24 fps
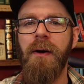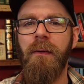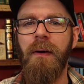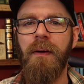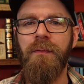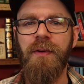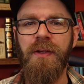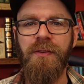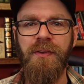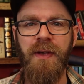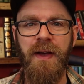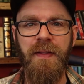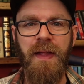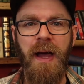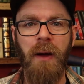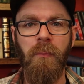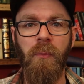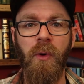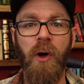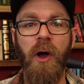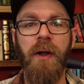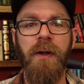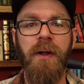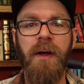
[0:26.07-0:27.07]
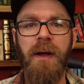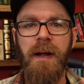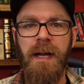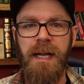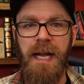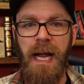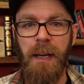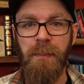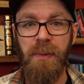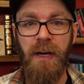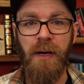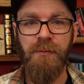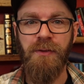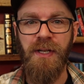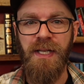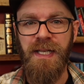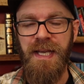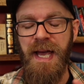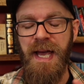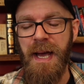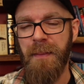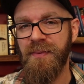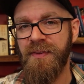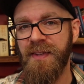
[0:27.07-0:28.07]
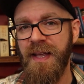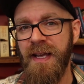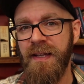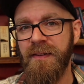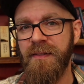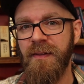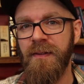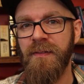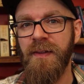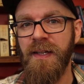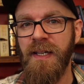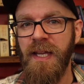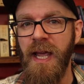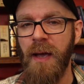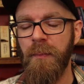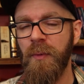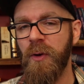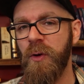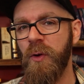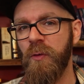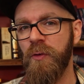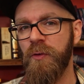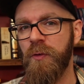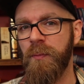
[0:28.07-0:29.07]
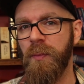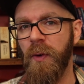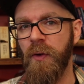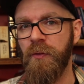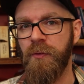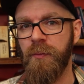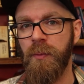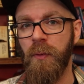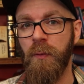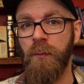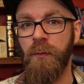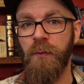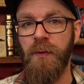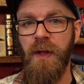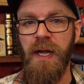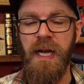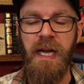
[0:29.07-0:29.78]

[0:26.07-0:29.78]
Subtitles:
however you say that word, named after capsaicin, the chemical responsible for the